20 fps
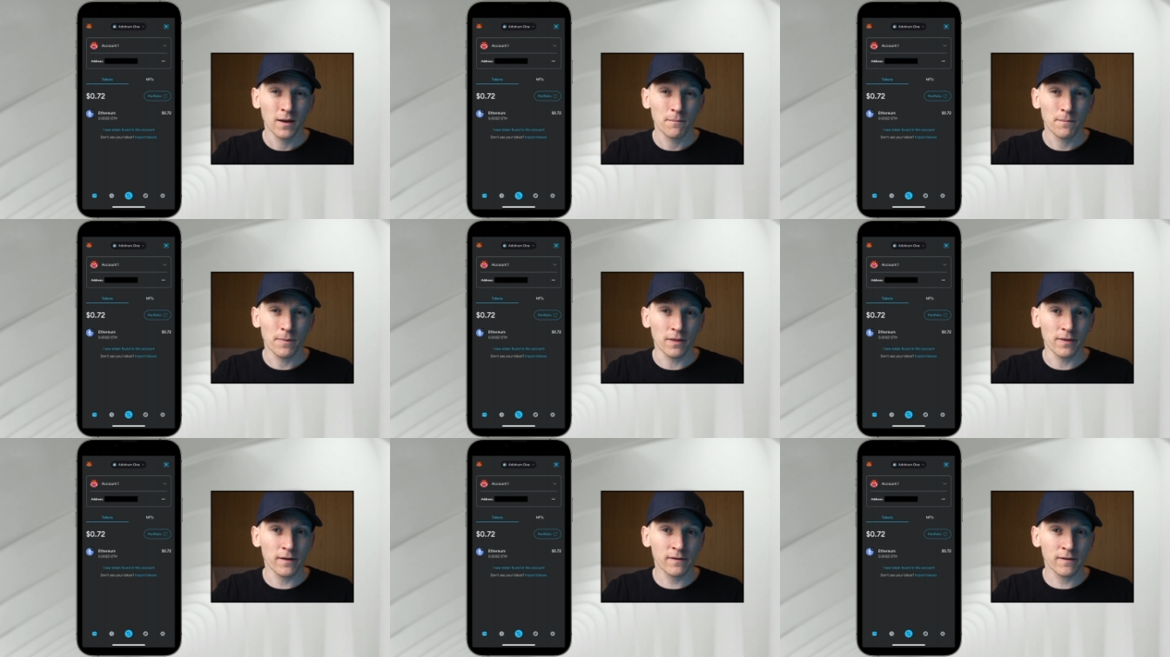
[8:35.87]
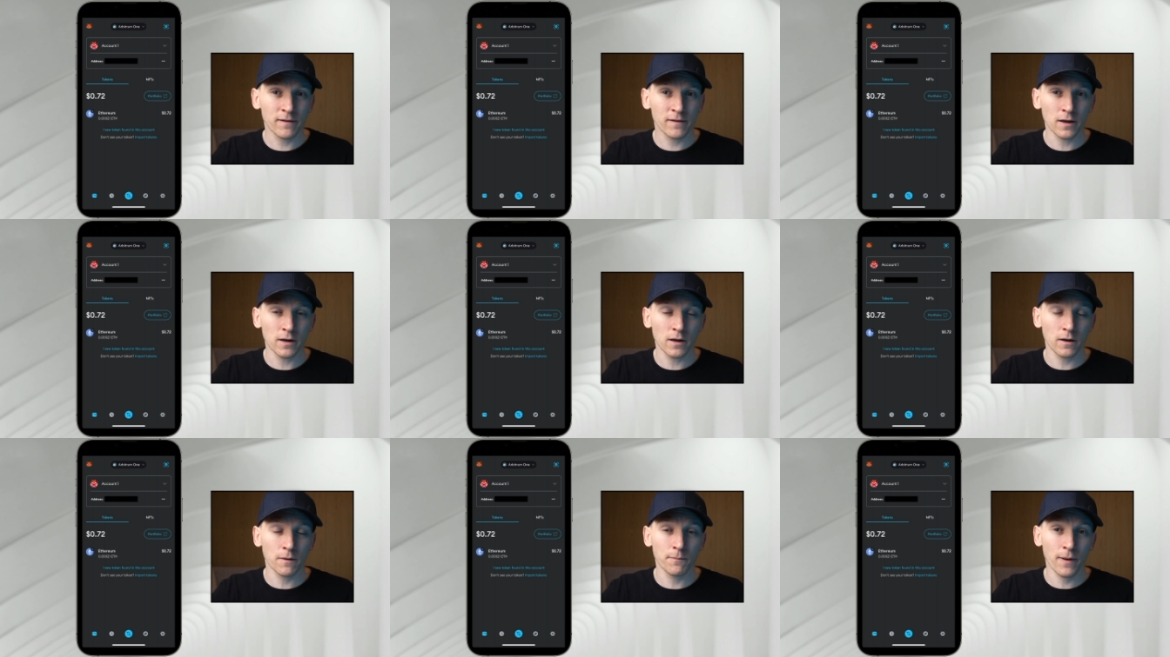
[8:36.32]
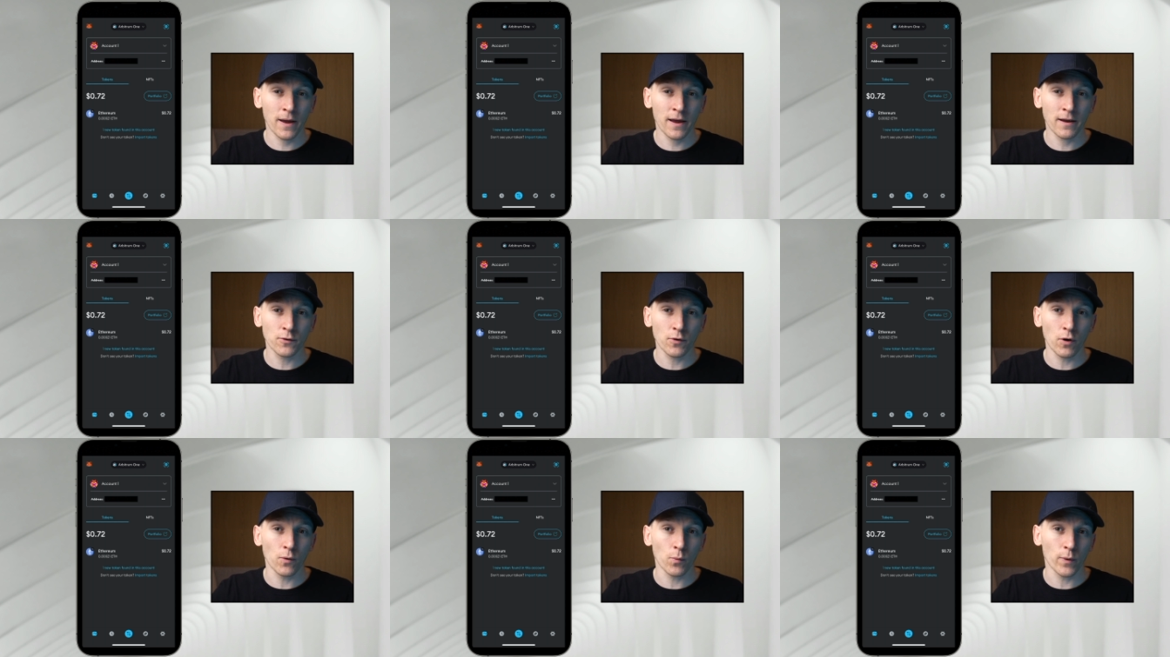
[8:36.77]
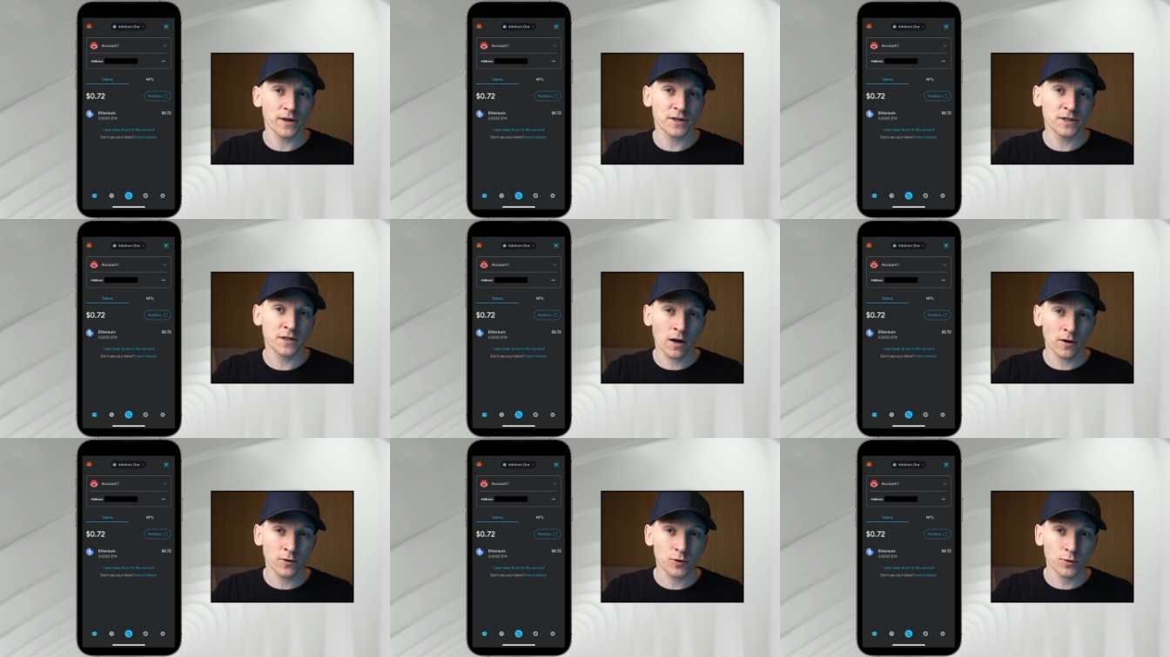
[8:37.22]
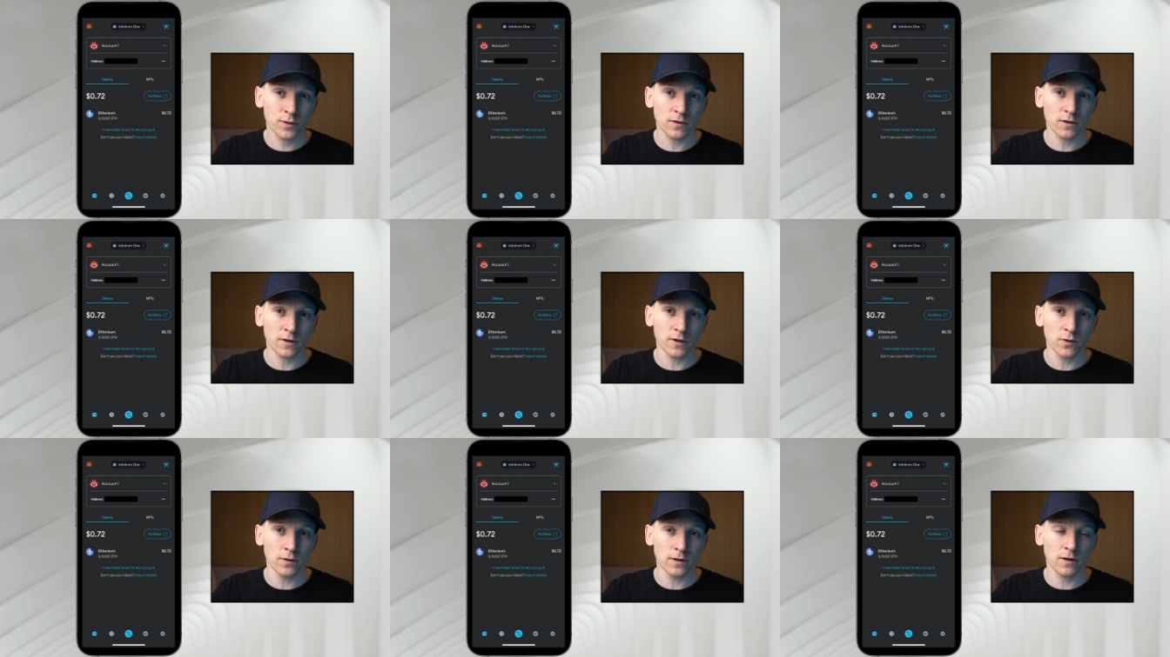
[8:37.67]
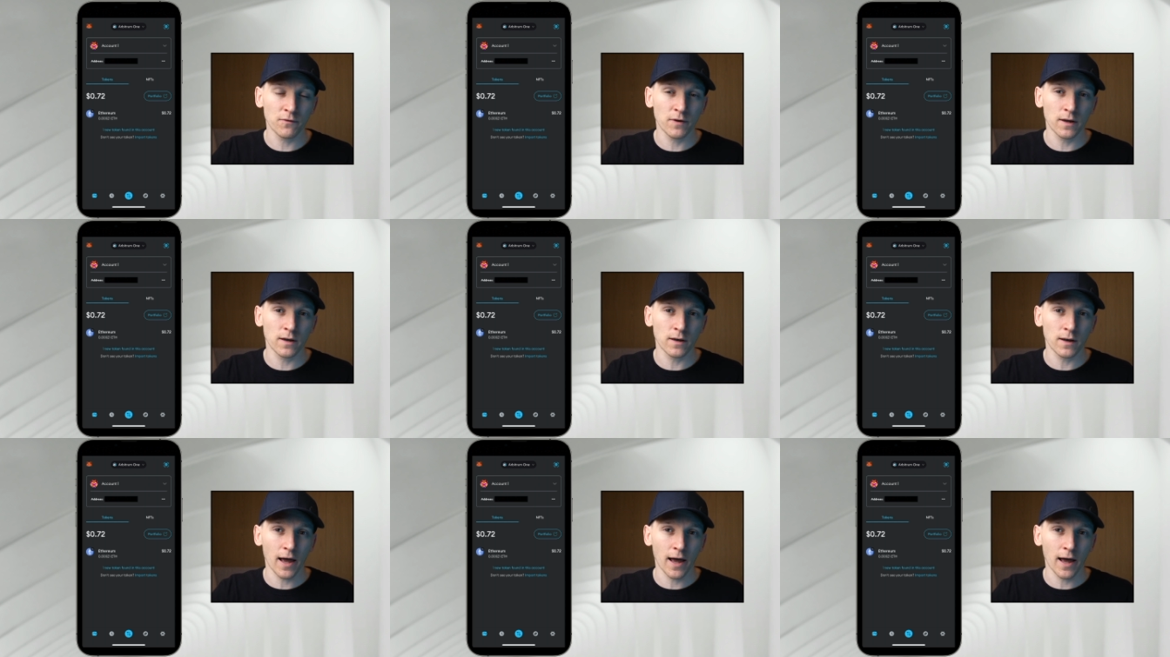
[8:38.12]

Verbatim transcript: But this is going to depend on which country that you live in